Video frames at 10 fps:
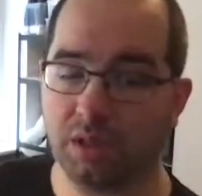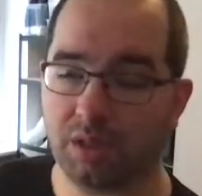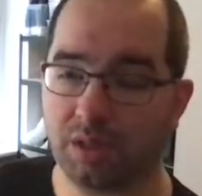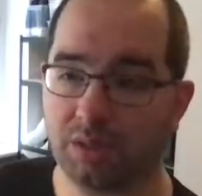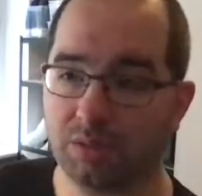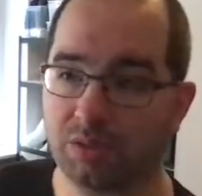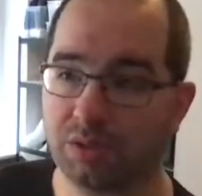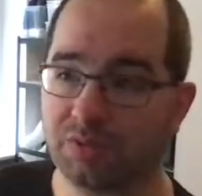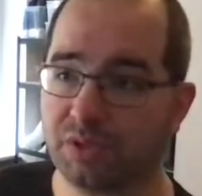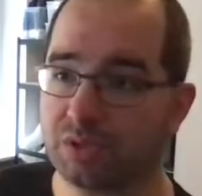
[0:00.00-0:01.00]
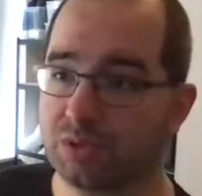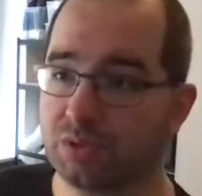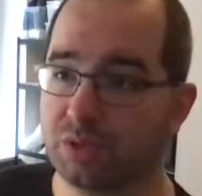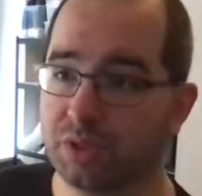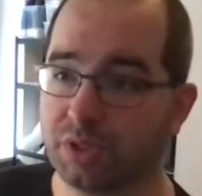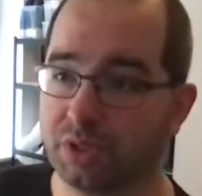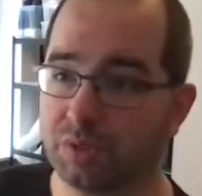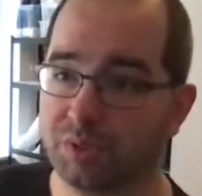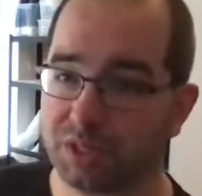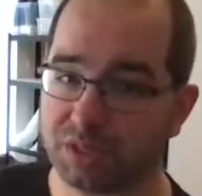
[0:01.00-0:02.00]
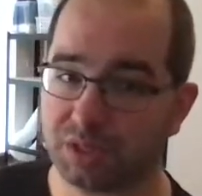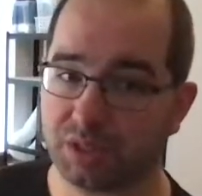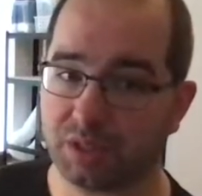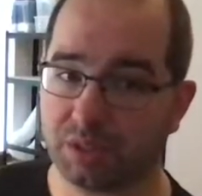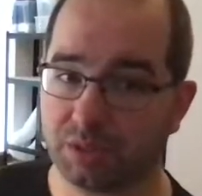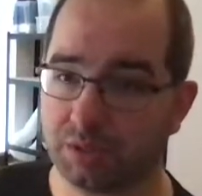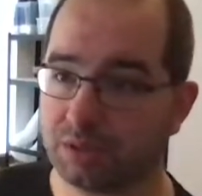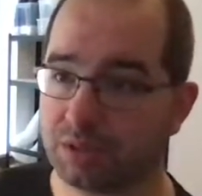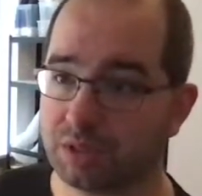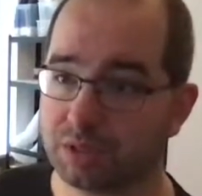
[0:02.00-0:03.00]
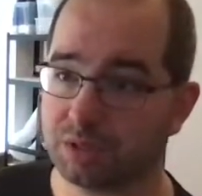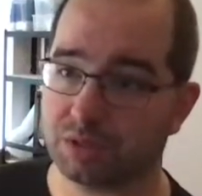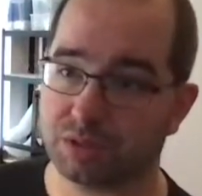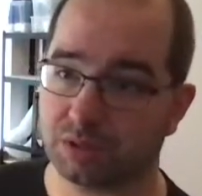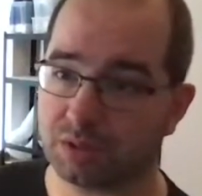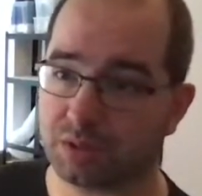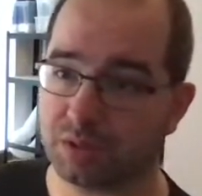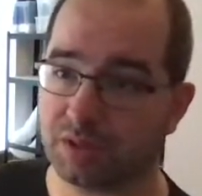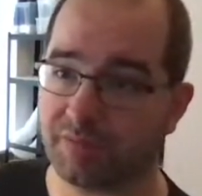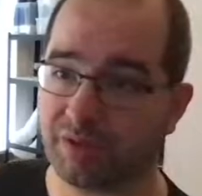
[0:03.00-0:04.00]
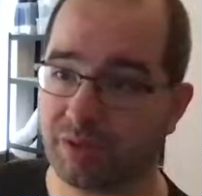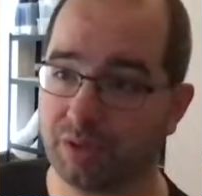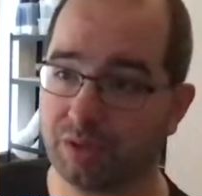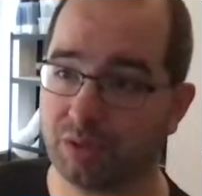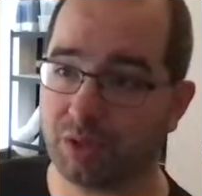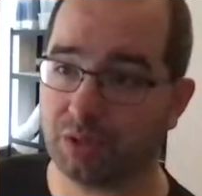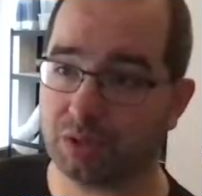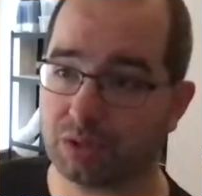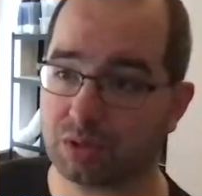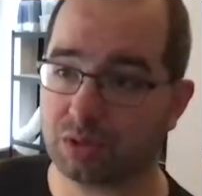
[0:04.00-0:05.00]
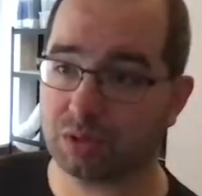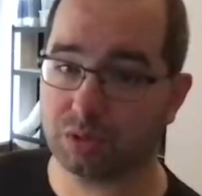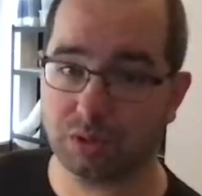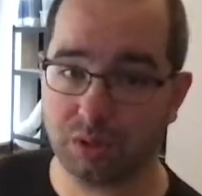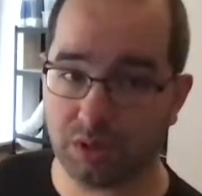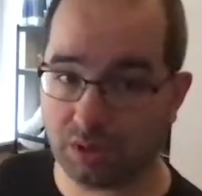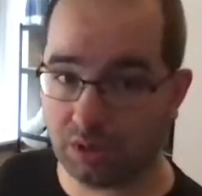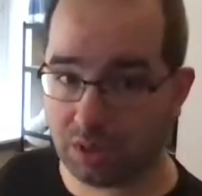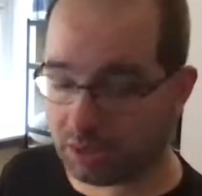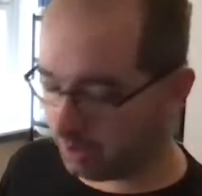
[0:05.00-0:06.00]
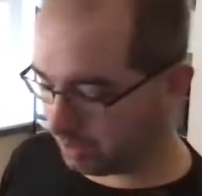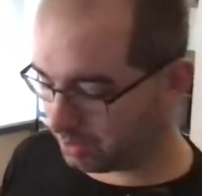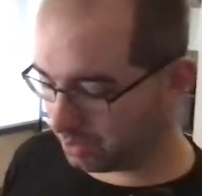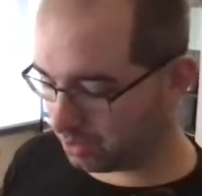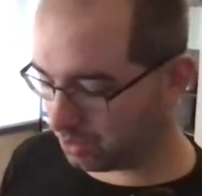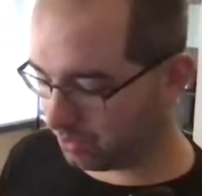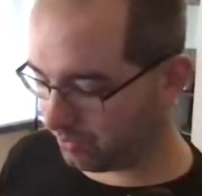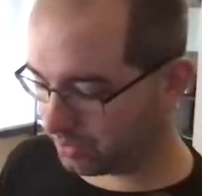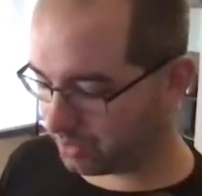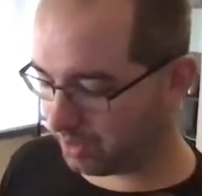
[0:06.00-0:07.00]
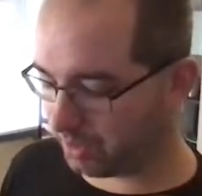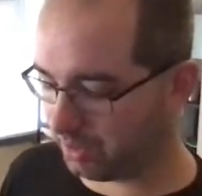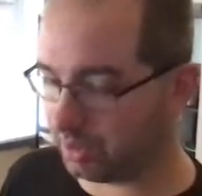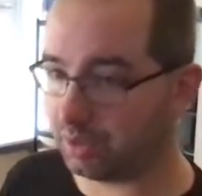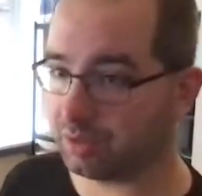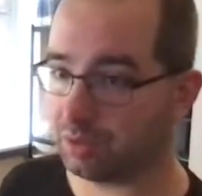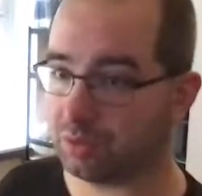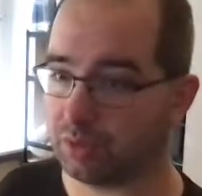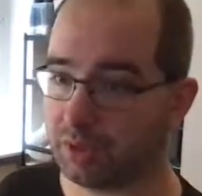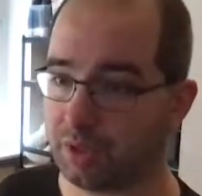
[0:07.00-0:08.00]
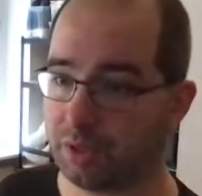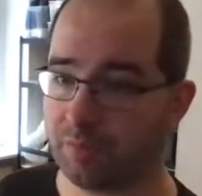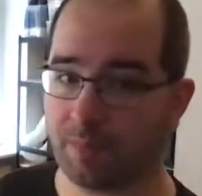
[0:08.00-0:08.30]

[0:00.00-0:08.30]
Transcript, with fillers: and what this thing is doing here basically this is this entire thing int array dot sort is short for saying int array